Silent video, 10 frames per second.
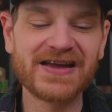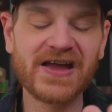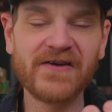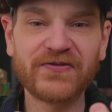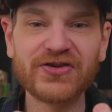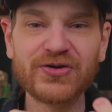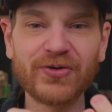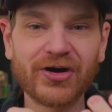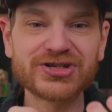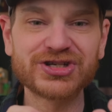if you
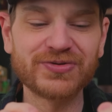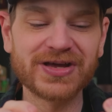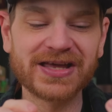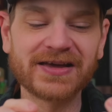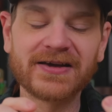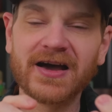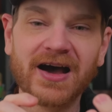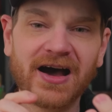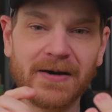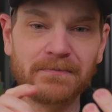are doing
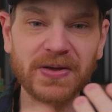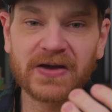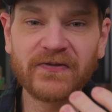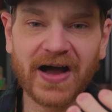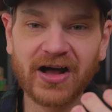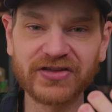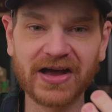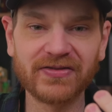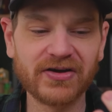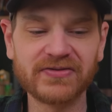uh, big file
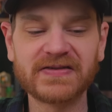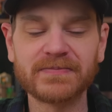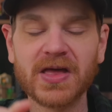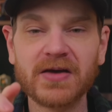downloads,